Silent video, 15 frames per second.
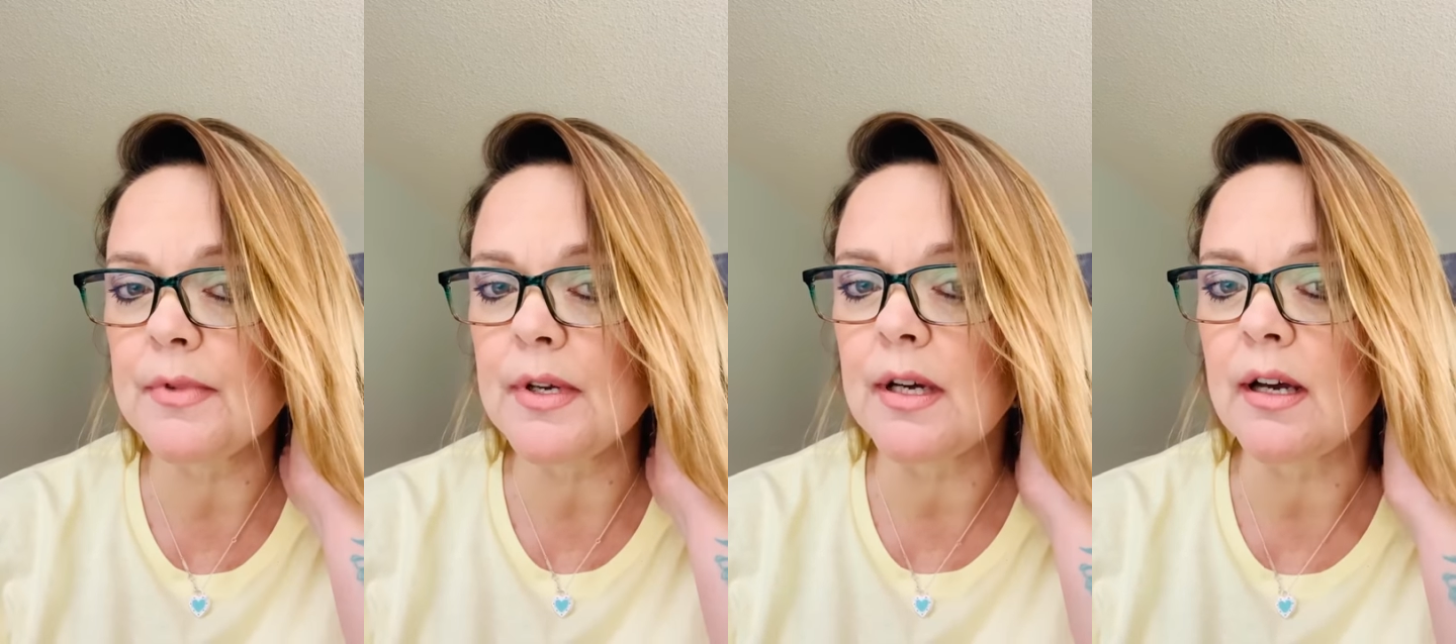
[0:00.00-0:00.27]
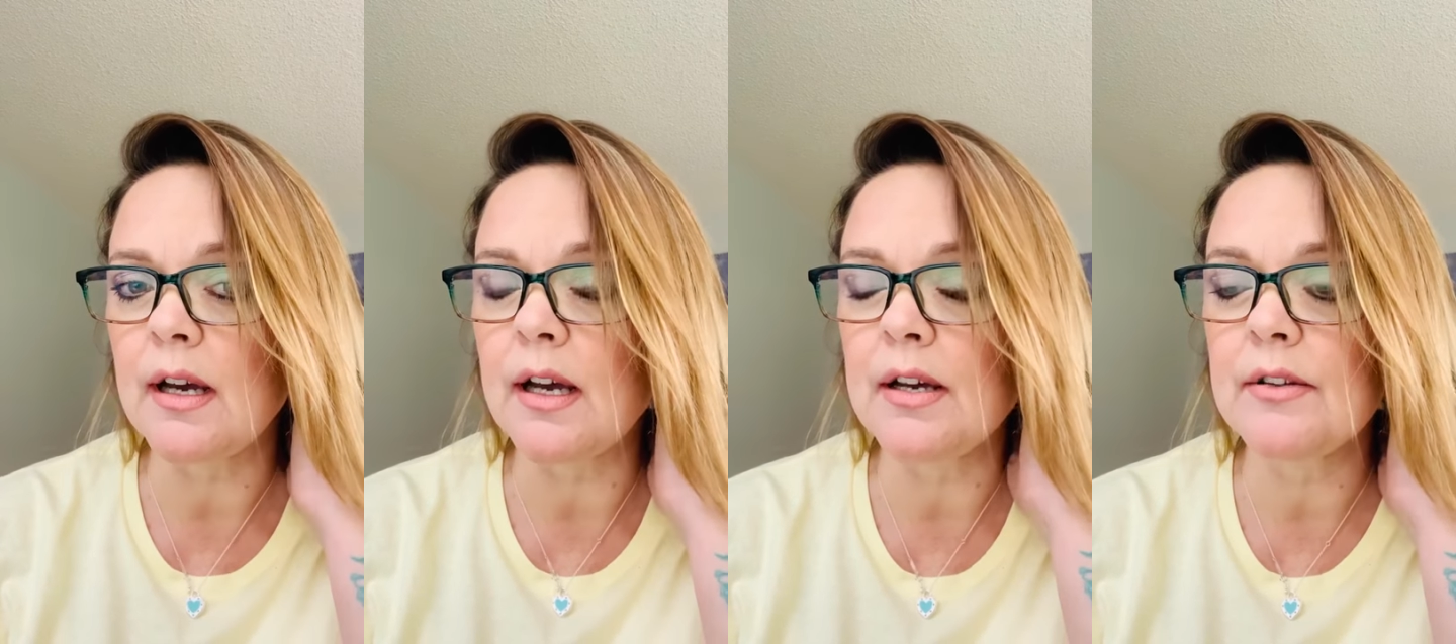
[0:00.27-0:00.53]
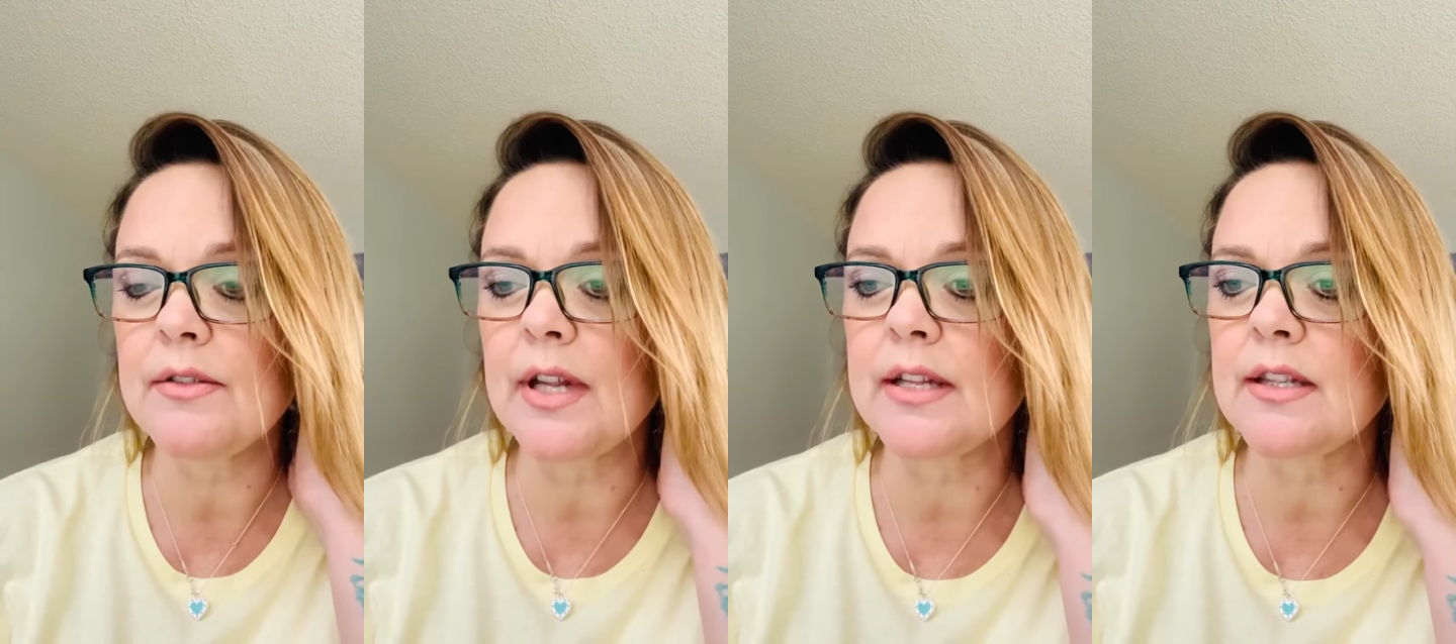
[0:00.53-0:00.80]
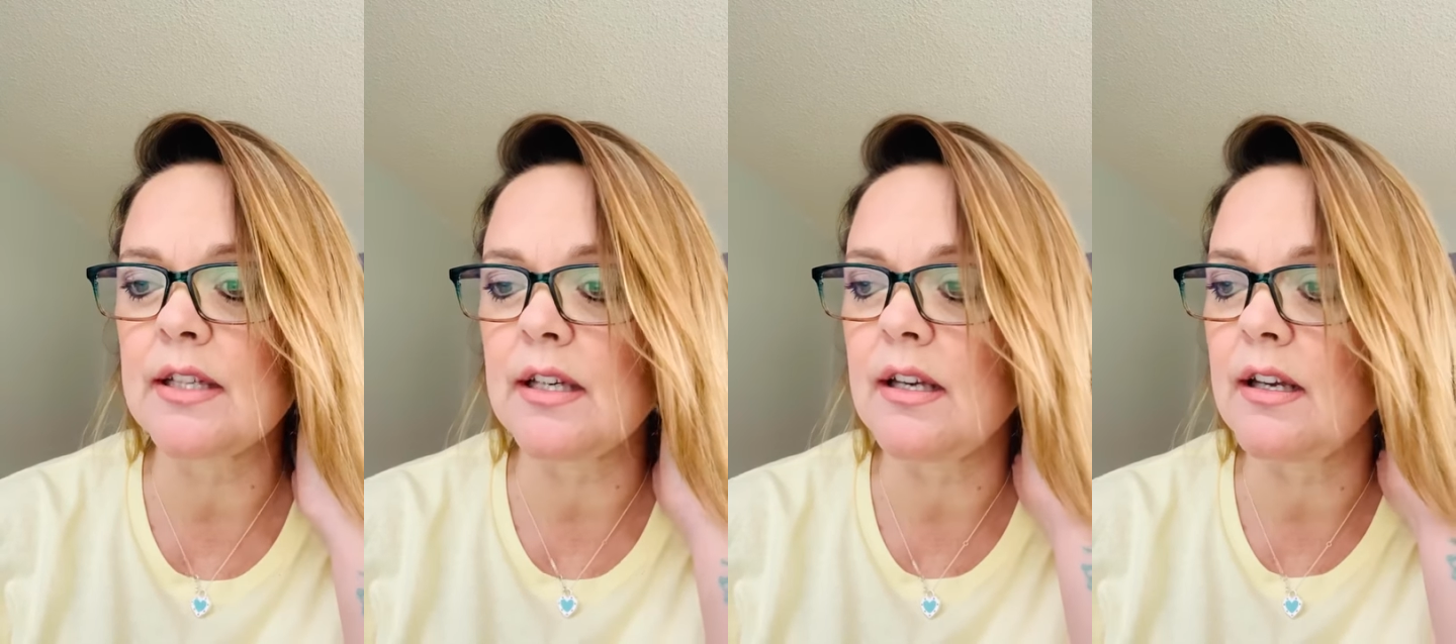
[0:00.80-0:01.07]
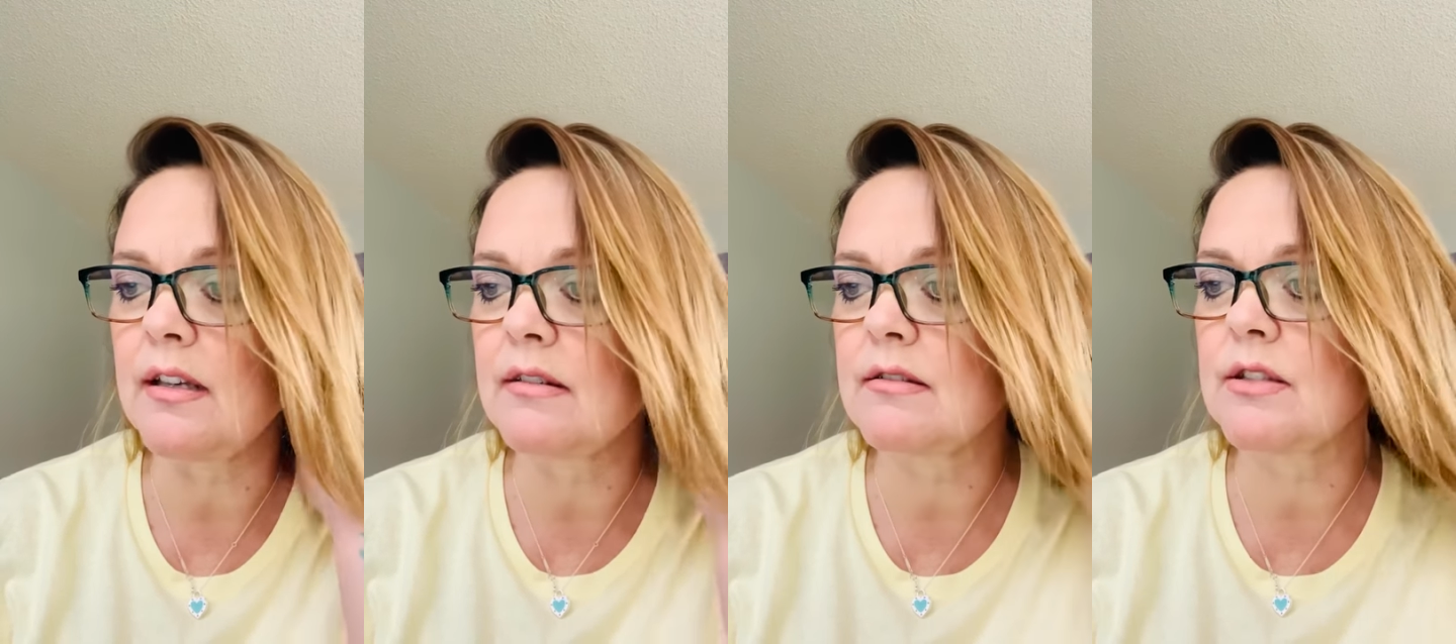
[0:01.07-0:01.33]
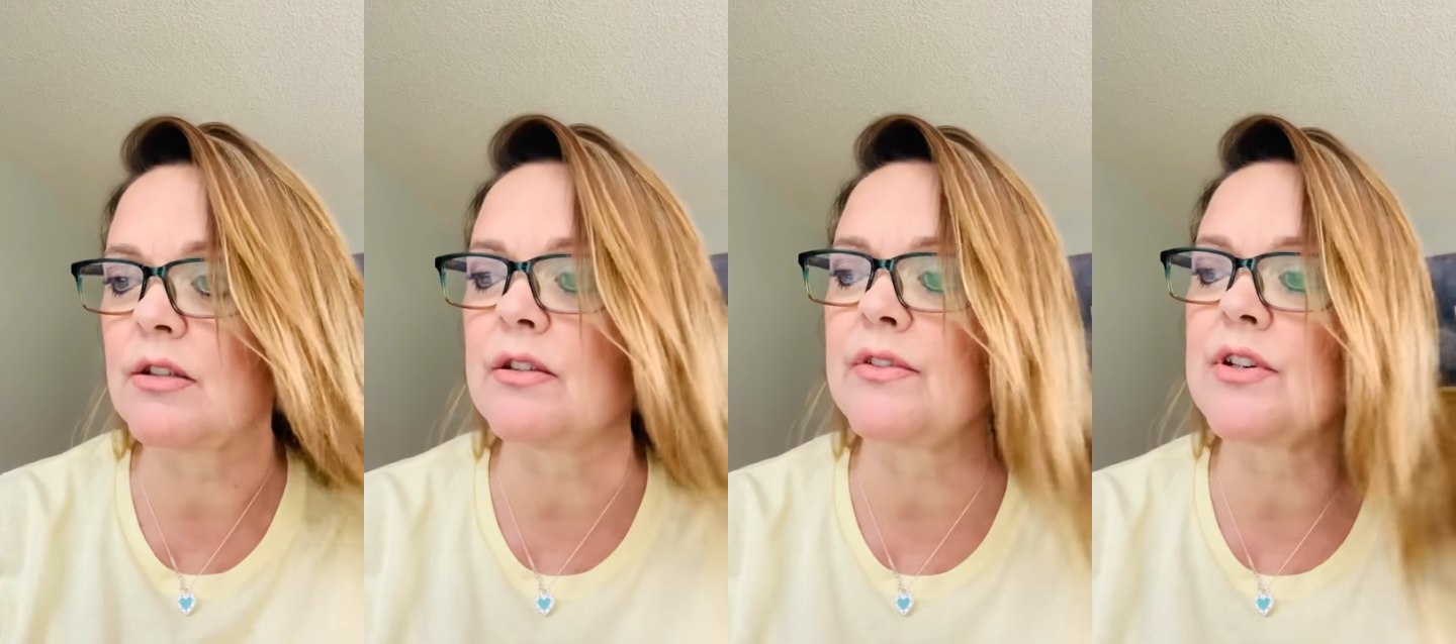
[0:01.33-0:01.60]
that the
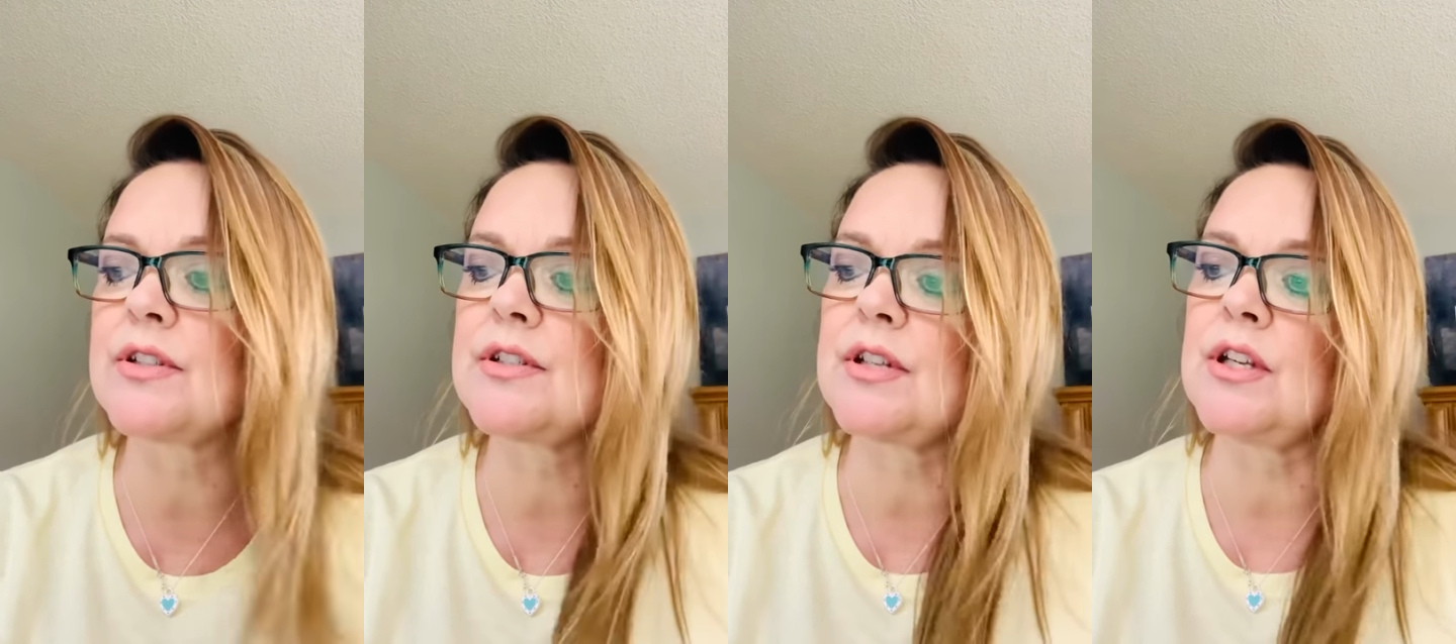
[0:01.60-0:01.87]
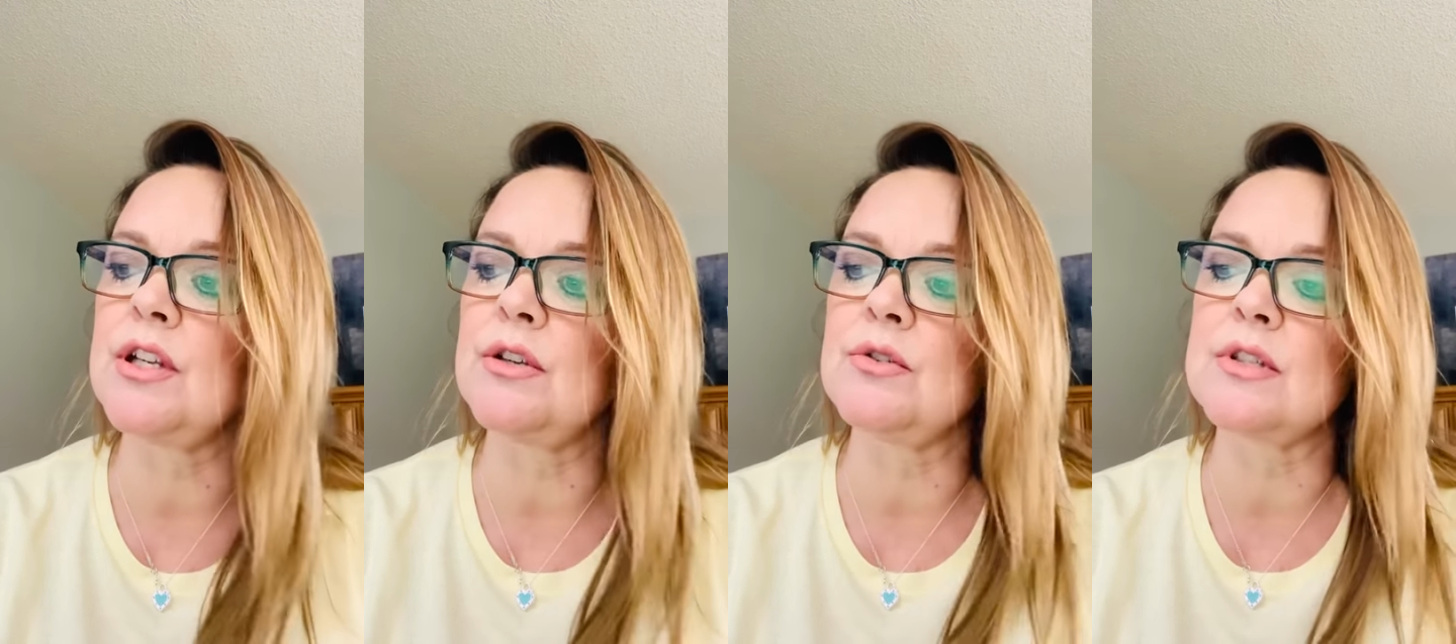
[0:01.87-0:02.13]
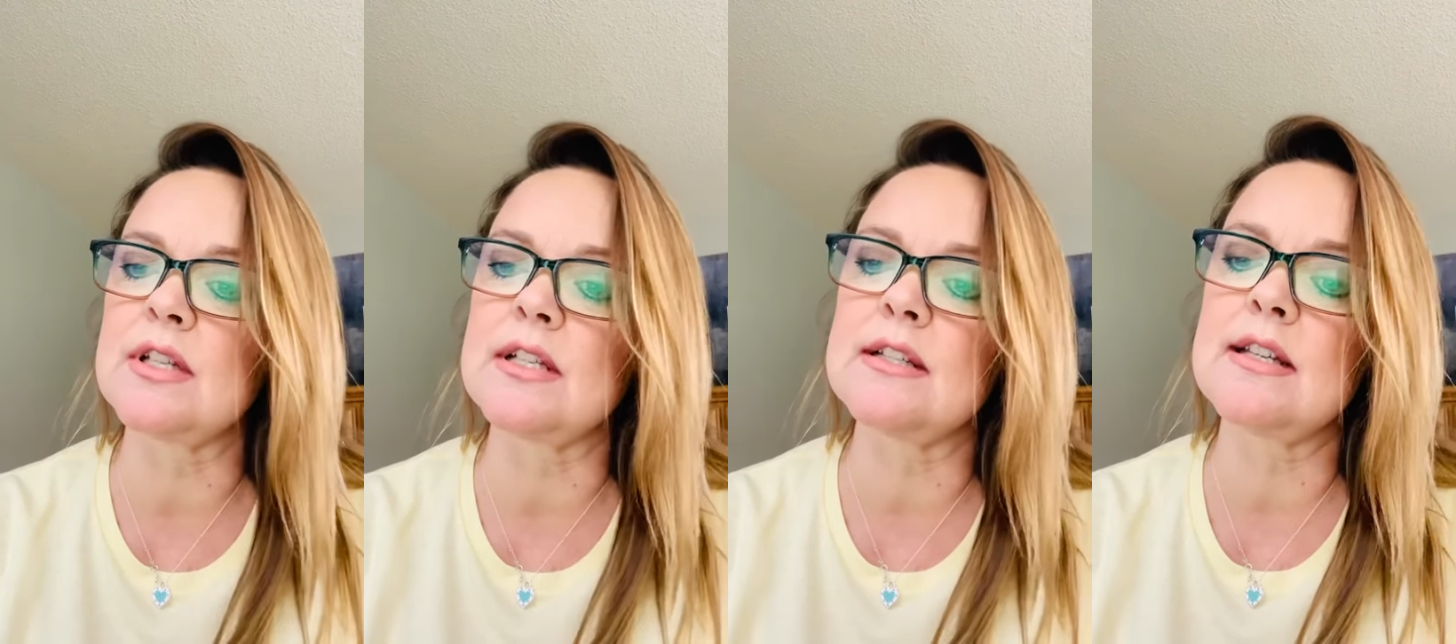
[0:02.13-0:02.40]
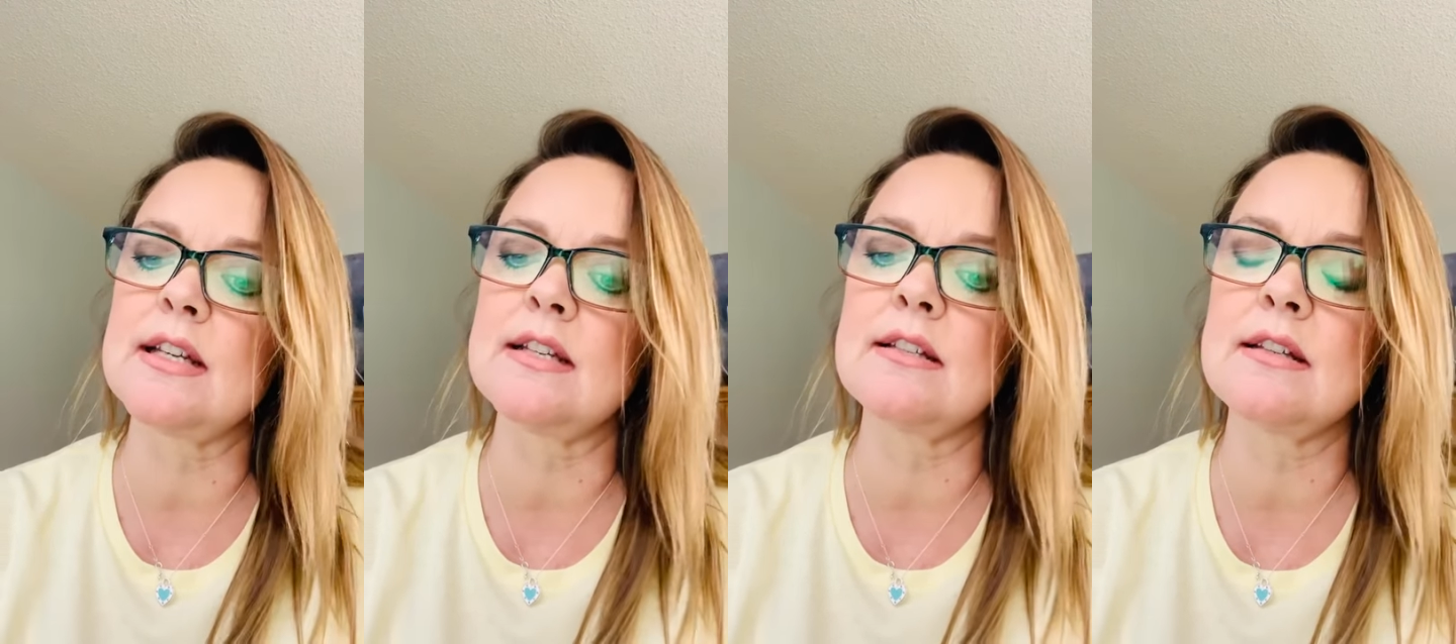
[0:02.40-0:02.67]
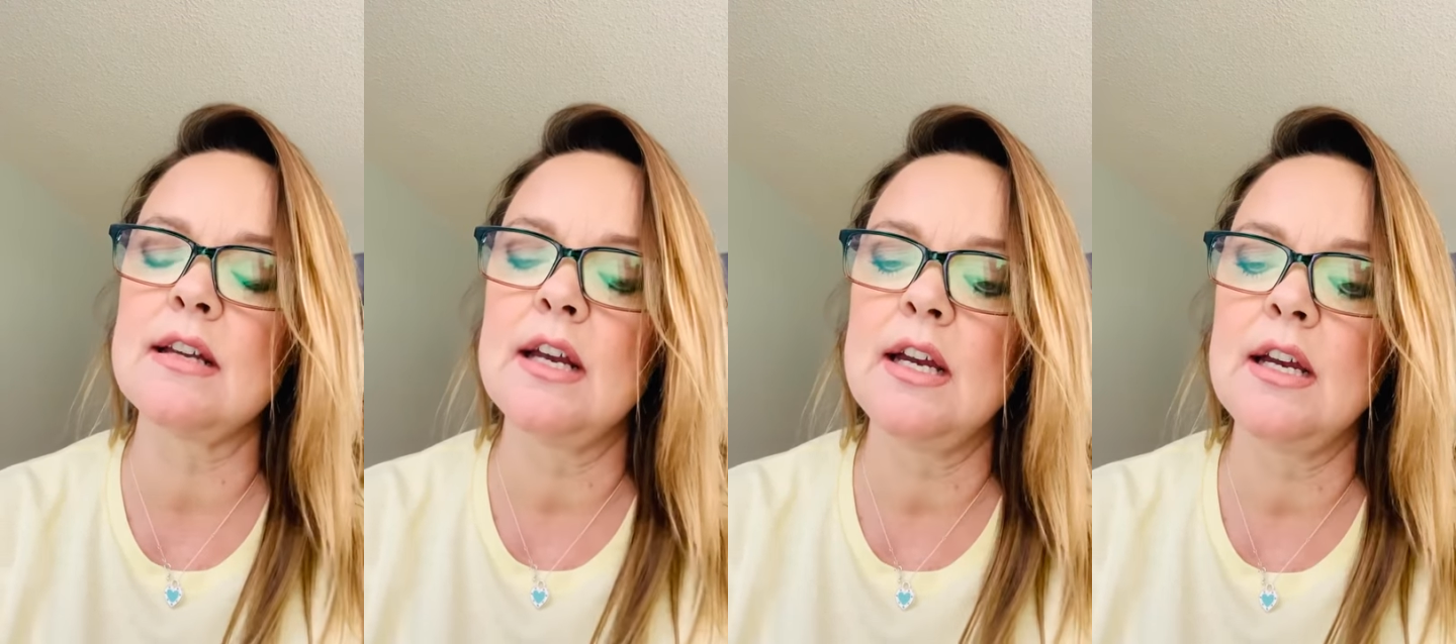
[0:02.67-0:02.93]
university uses is